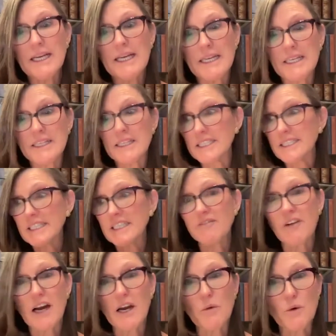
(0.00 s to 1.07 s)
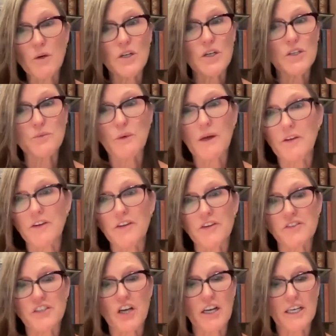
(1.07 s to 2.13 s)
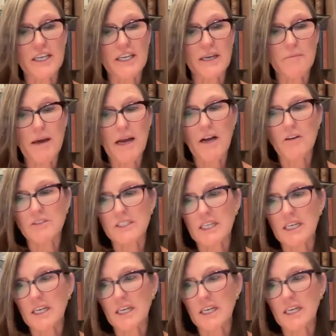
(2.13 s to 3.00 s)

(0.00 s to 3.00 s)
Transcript: In the DeFi world, whether you're talking about